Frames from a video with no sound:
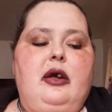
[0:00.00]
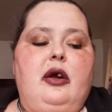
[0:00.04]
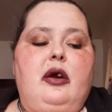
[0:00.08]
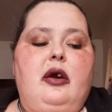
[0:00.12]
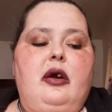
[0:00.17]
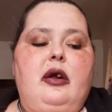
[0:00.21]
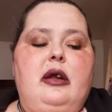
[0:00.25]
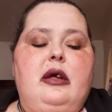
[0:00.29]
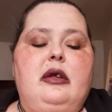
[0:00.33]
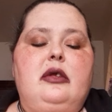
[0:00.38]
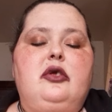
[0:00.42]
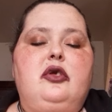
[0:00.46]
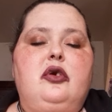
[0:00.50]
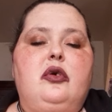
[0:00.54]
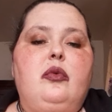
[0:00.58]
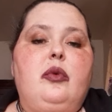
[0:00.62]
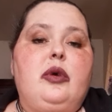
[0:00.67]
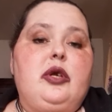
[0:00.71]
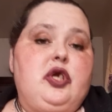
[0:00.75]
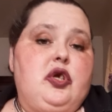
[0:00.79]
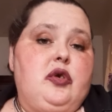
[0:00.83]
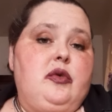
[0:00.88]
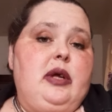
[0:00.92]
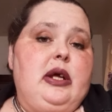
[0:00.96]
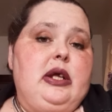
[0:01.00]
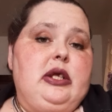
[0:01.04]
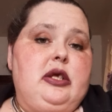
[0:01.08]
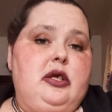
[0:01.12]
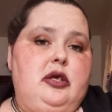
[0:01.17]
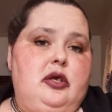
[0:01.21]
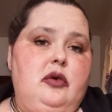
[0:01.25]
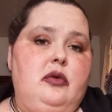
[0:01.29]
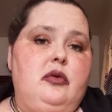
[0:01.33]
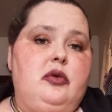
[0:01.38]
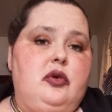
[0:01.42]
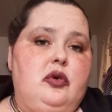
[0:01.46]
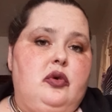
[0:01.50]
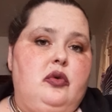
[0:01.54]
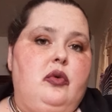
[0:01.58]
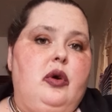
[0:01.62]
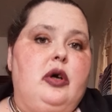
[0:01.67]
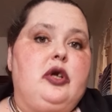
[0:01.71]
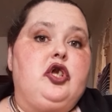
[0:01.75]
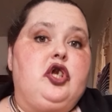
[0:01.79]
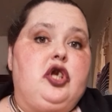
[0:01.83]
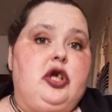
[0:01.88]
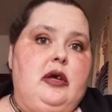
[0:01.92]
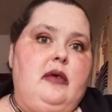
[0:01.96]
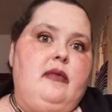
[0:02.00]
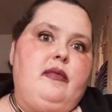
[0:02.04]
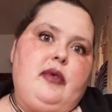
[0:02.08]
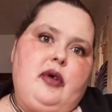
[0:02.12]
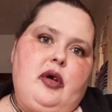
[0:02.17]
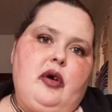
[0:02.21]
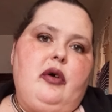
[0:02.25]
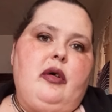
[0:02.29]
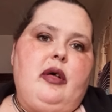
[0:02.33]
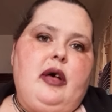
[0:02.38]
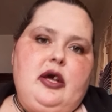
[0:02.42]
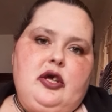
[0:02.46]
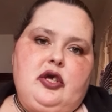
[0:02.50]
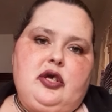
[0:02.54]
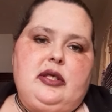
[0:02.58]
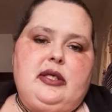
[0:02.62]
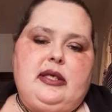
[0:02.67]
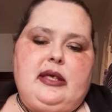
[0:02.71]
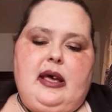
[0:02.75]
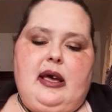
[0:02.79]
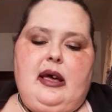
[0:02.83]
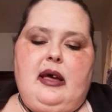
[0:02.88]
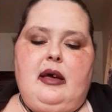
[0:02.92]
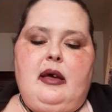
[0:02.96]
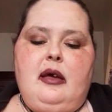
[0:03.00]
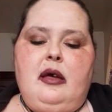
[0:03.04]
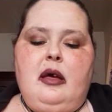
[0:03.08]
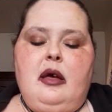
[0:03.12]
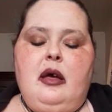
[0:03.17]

going to do what you need to do to achieve the goal, I should say.